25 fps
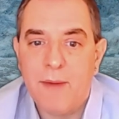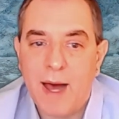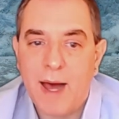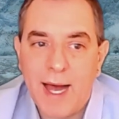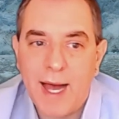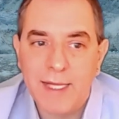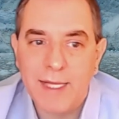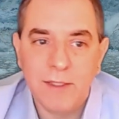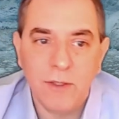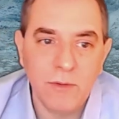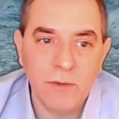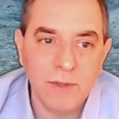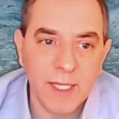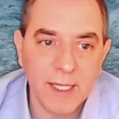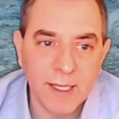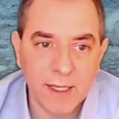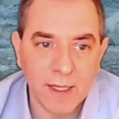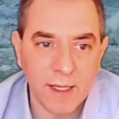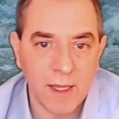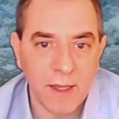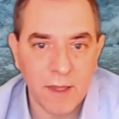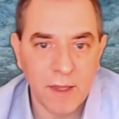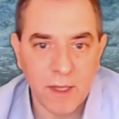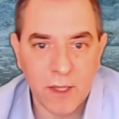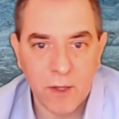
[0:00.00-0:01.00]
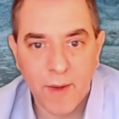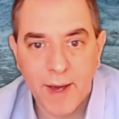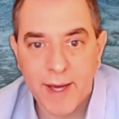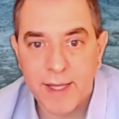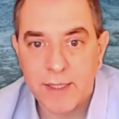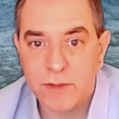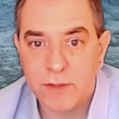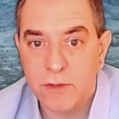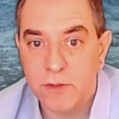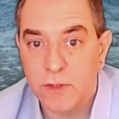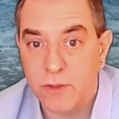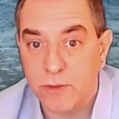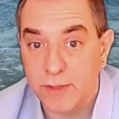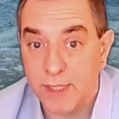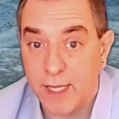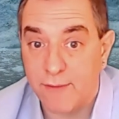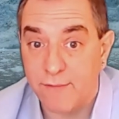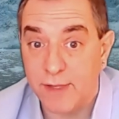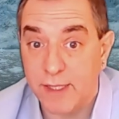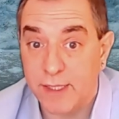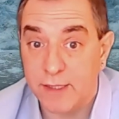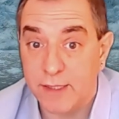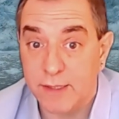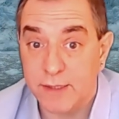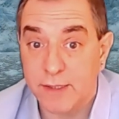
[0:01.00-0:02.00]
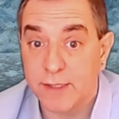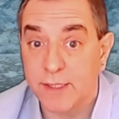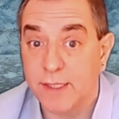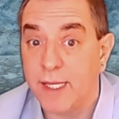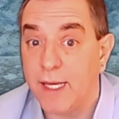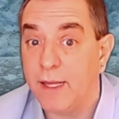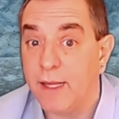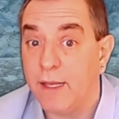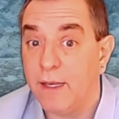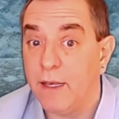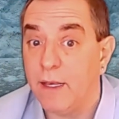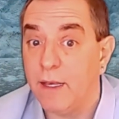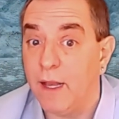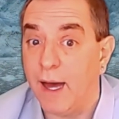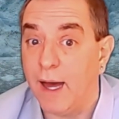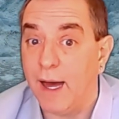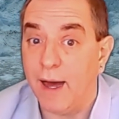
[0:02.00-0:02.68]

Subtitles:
I do think in the US, there's evidence that